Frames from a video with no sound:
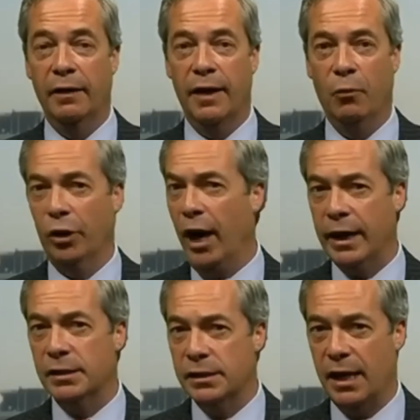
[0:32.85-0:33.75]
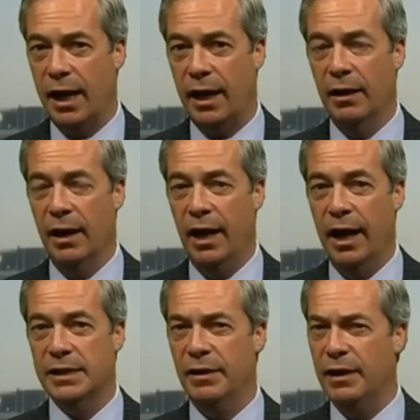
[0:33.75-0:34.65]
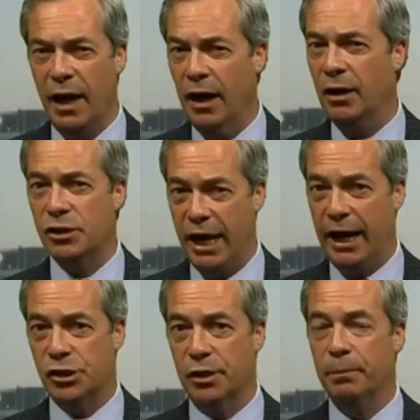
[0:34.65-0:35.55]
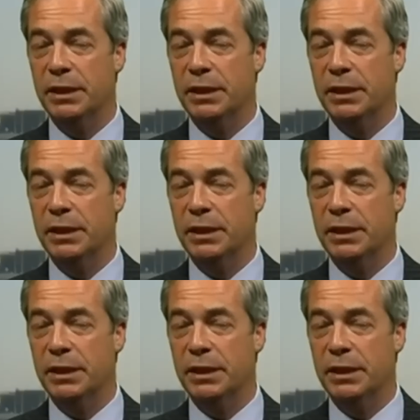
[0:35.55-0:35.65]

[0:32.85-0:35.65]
then what I can see is a large section,